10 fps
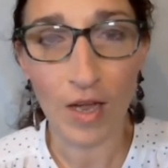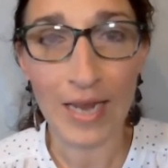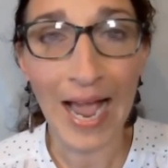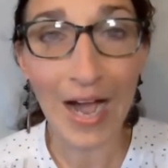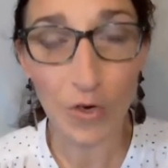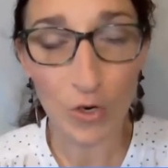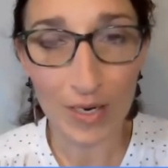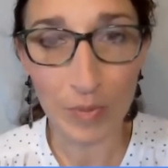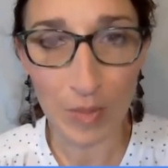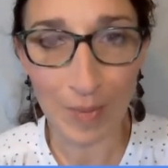on how you're
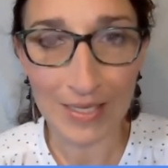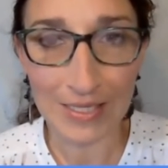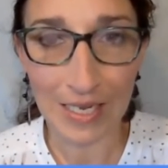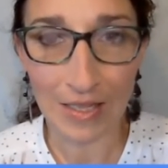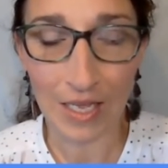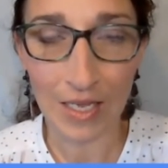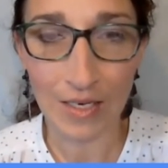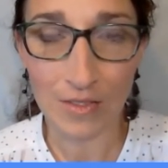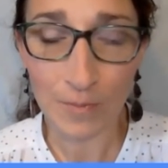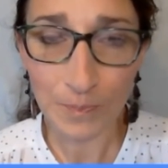implementing
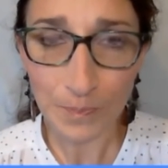things